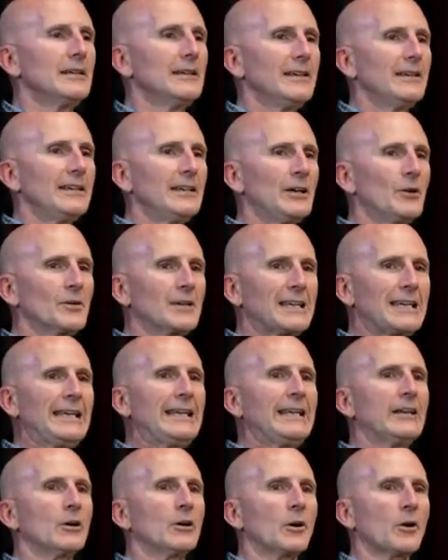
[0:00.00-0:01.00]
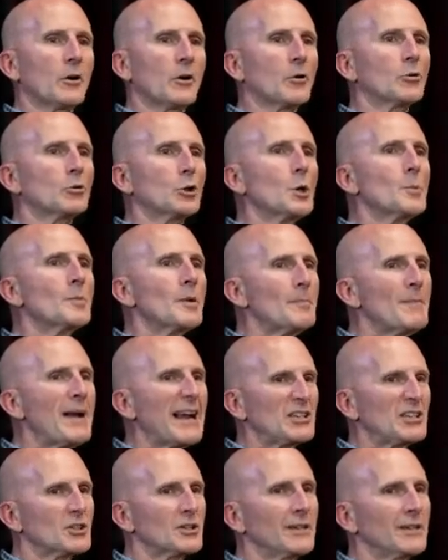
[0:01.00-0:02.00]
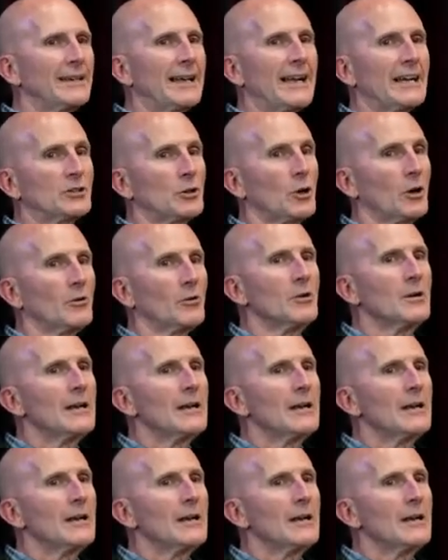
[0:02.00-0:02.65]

you know Keating Auto Group and Max Connect are